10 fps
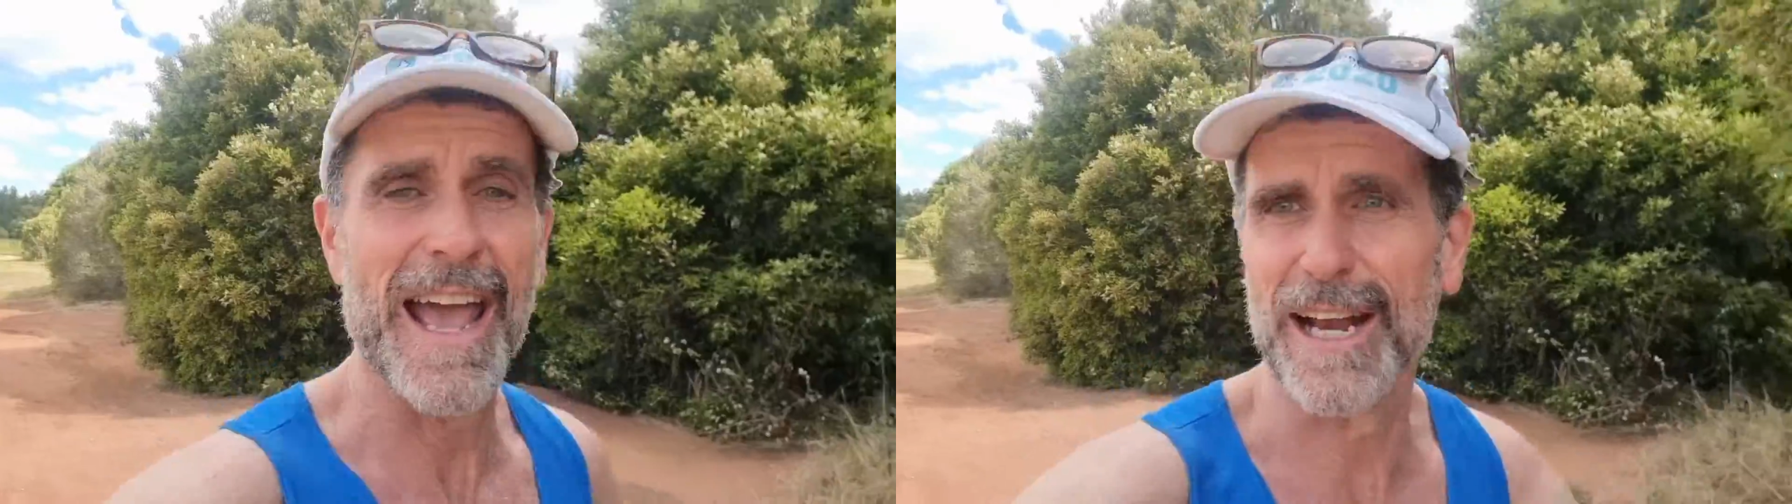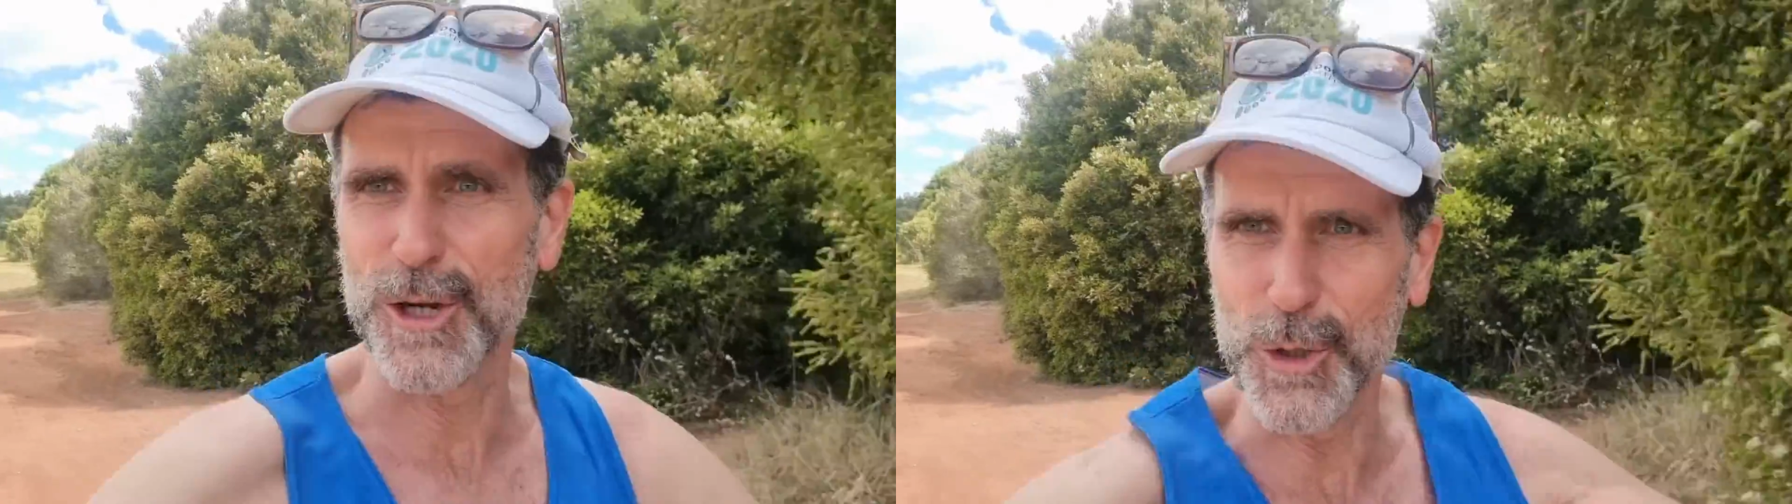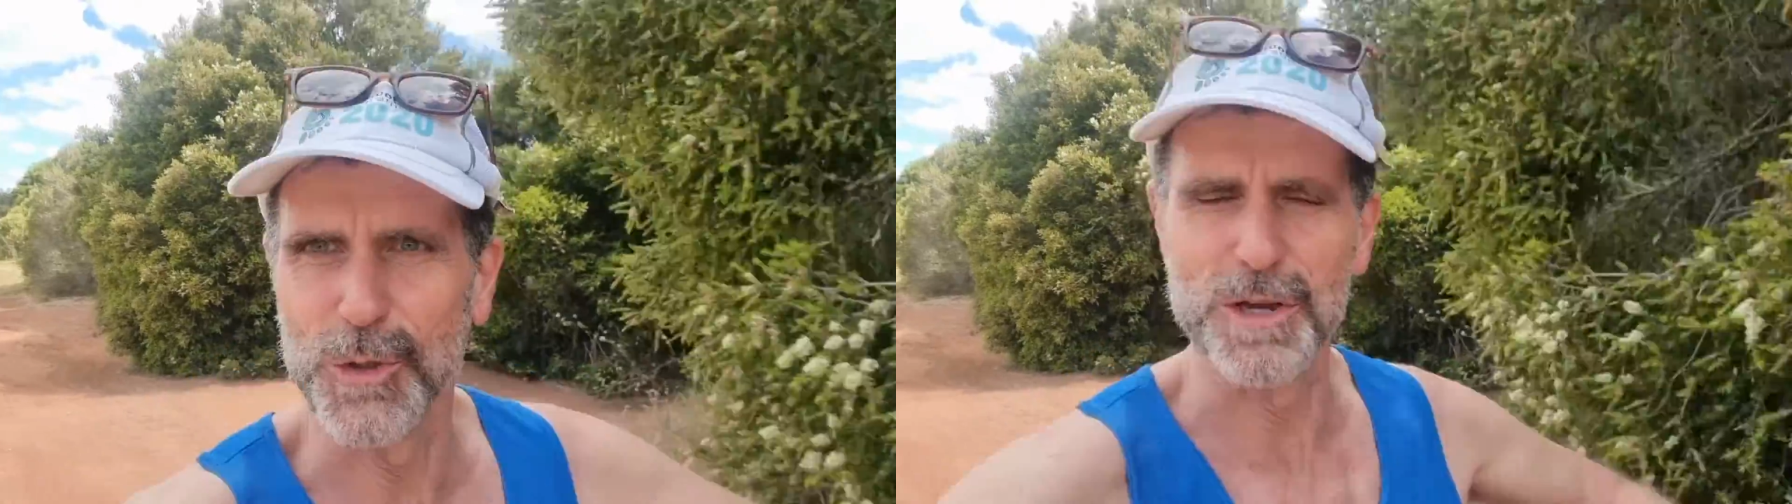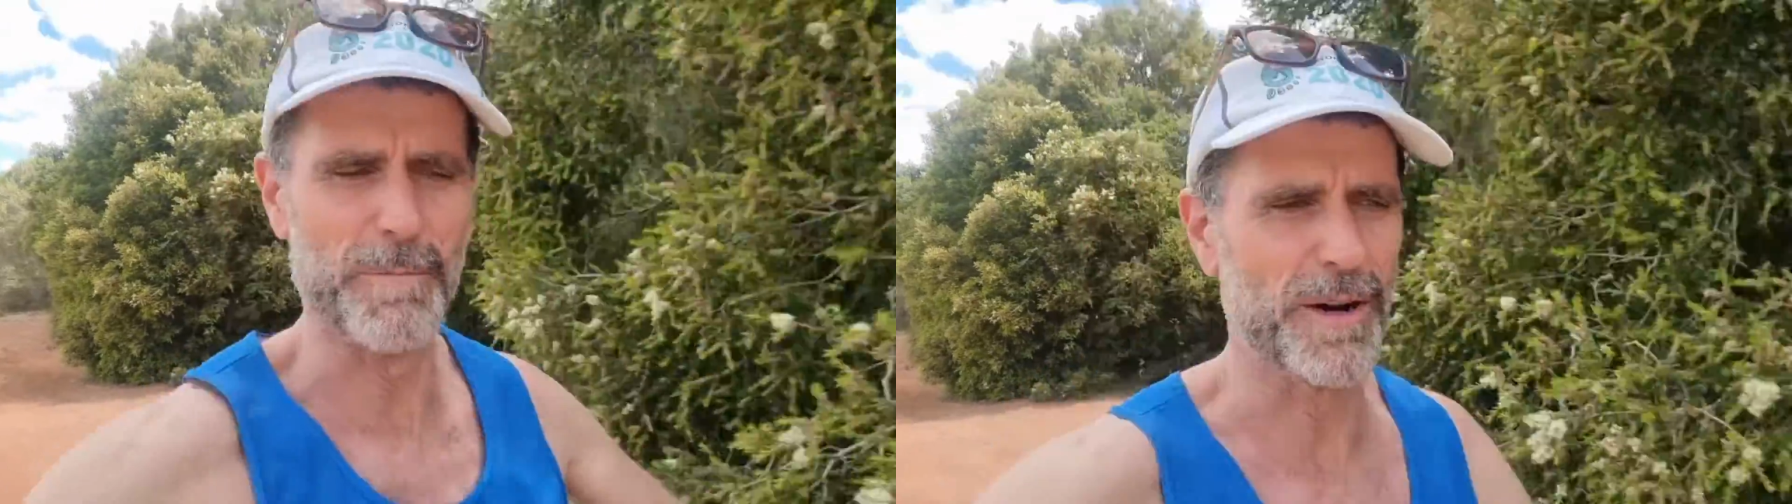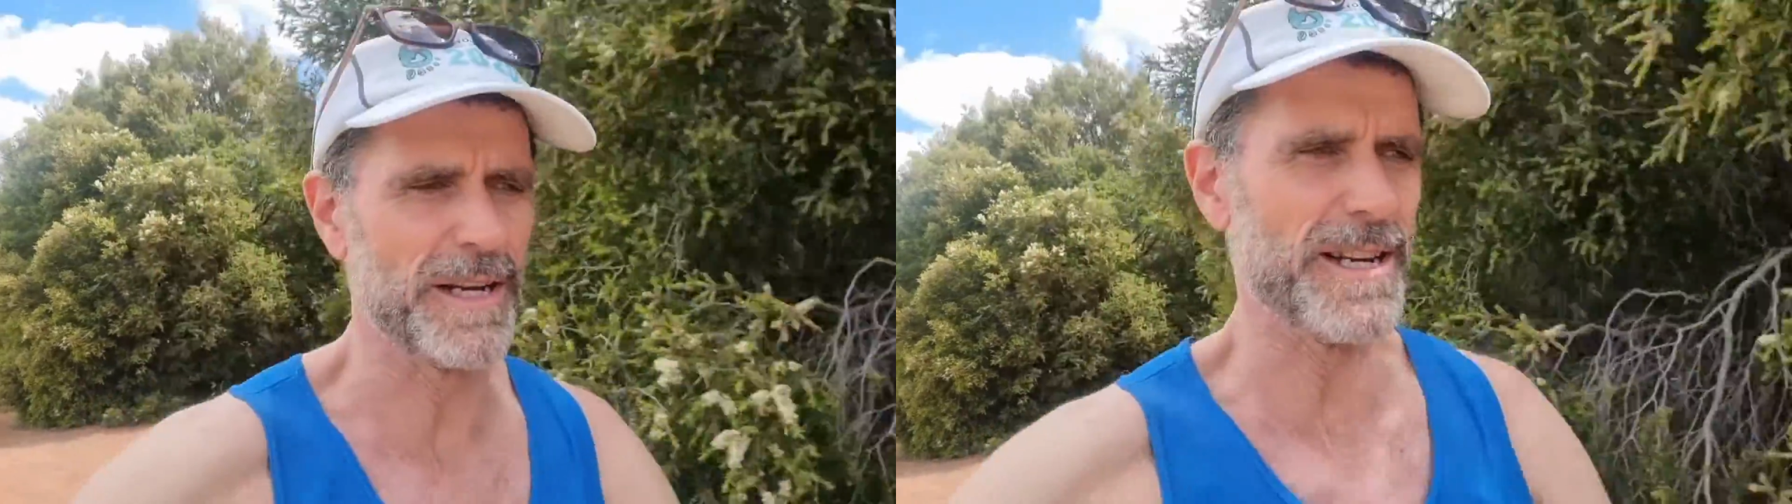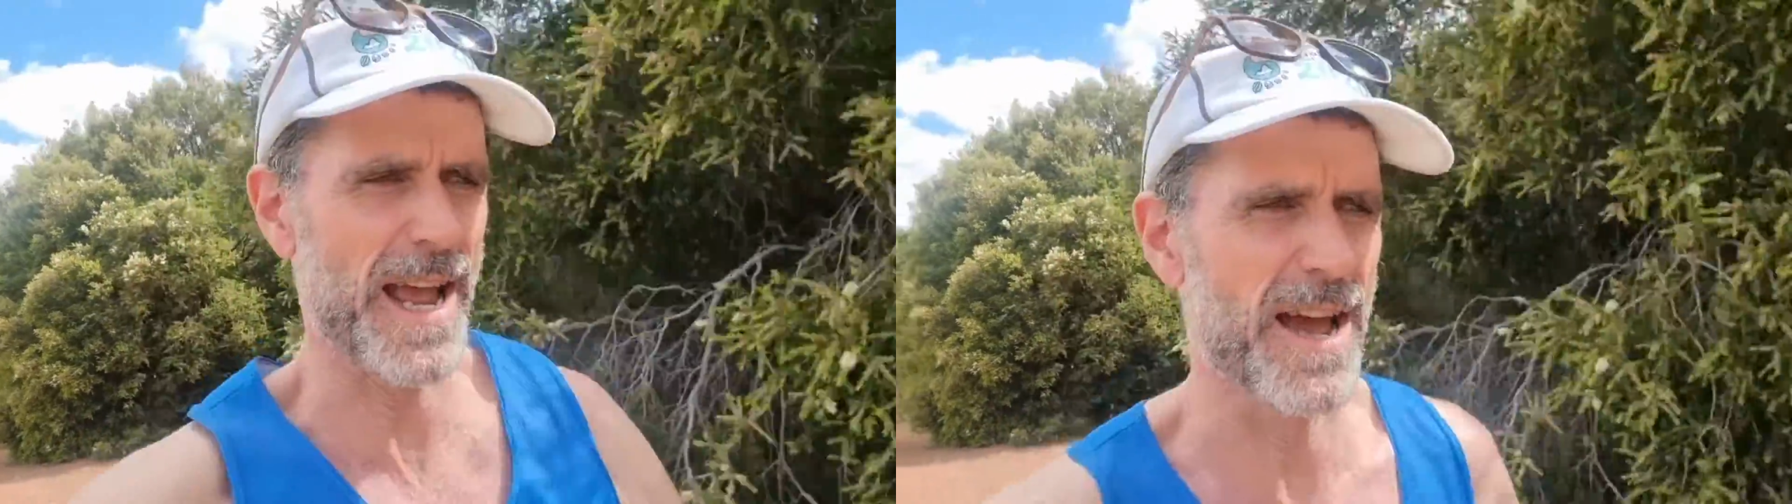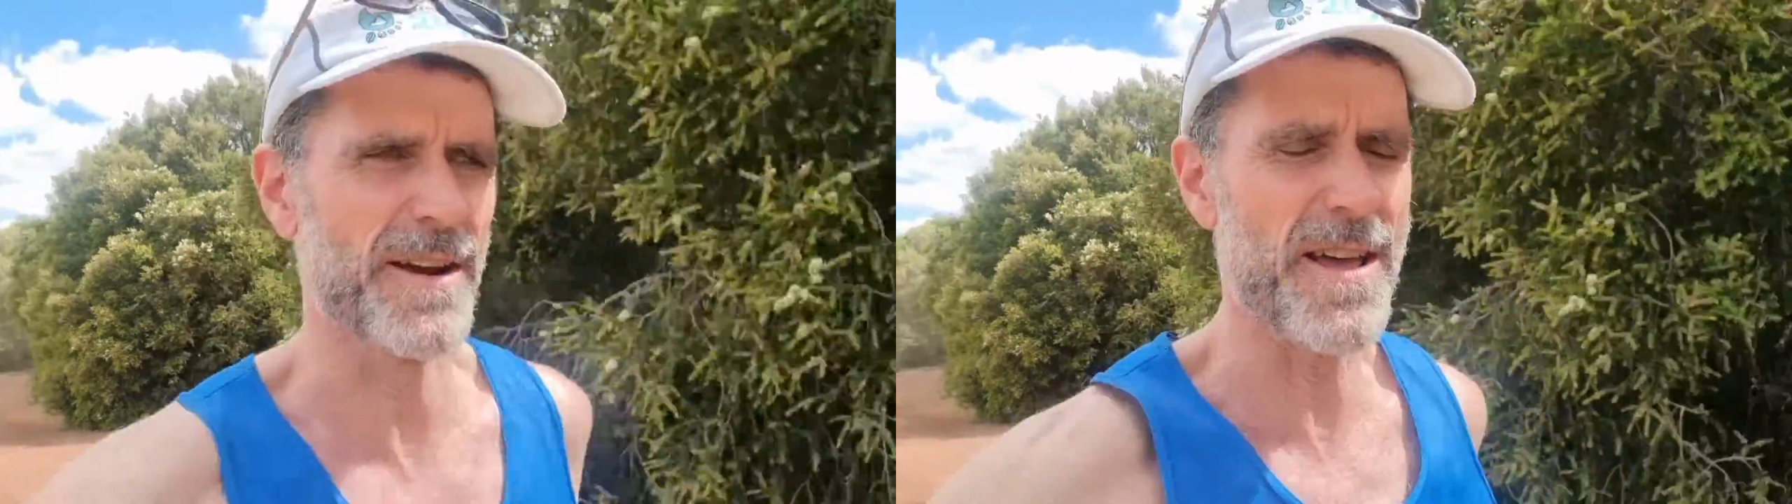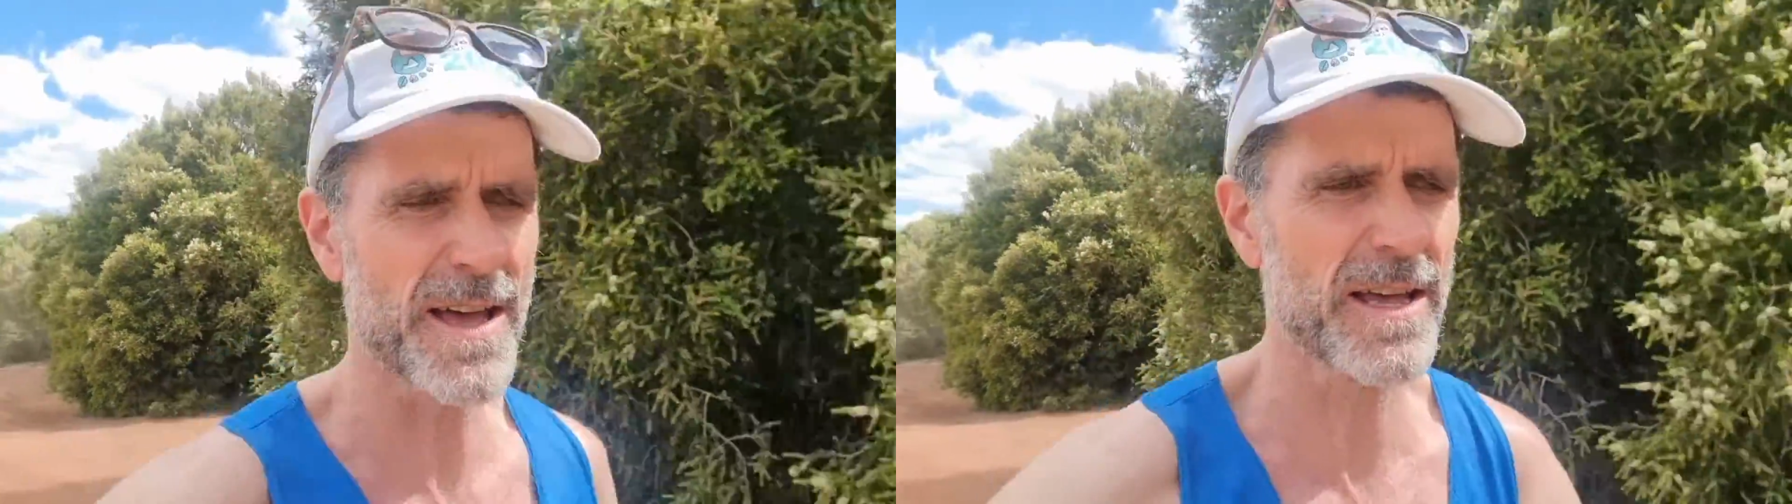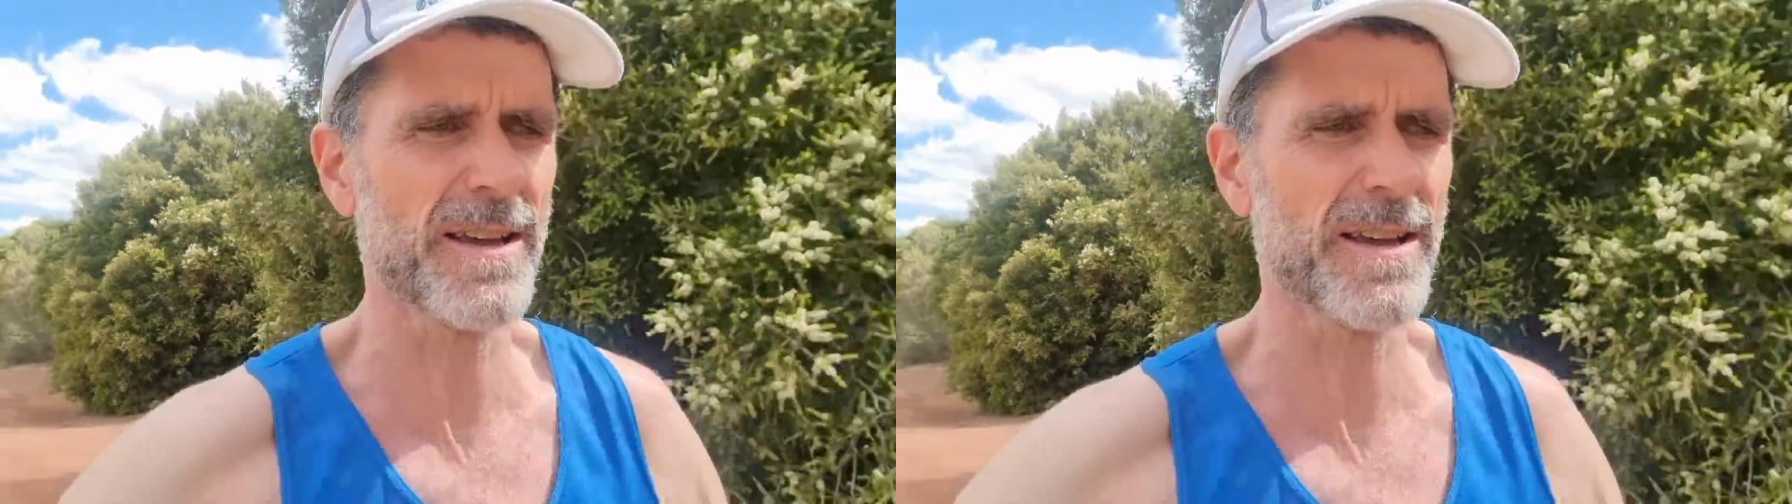and cool your body down.